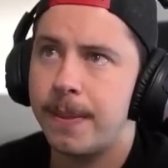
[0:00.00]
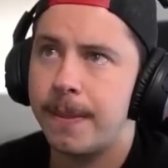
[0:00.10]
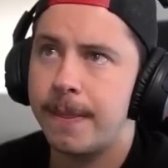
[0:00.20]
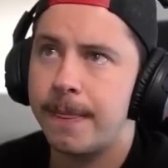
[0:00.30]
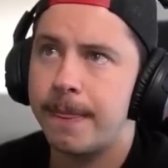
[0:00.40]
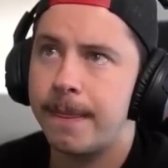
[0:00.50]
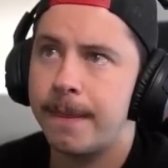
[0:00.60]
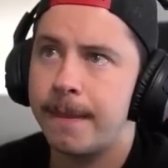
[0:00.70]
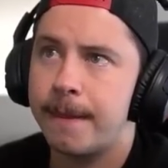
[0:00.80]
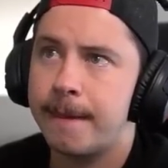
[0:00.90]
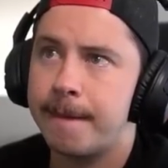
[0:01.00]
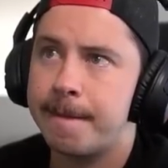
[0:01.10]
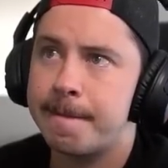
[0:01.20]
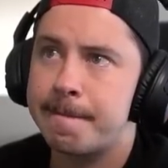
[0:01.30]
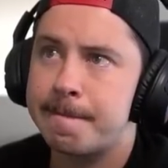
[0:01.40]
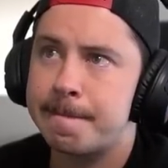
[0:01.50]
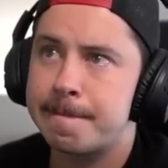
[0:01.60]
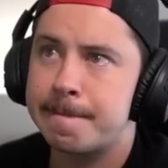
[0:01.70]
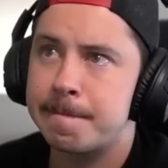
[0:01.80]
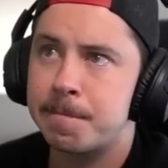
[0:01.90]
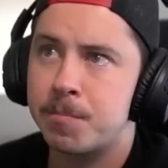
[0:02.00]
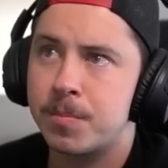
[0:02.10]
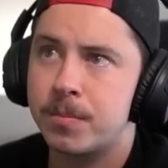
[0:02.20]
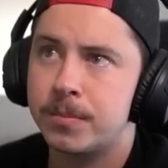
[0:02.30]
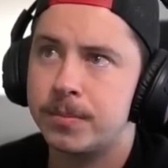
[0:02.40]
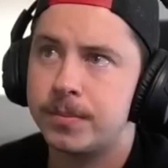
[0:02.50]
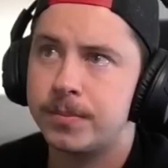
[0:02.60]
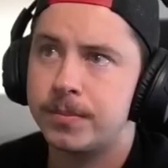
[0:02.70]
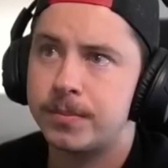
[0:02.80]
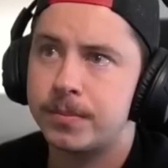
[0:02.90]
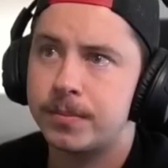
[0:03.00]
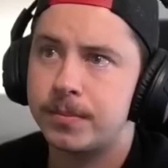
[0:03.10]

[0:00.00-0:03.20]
No one is speaking in this clip.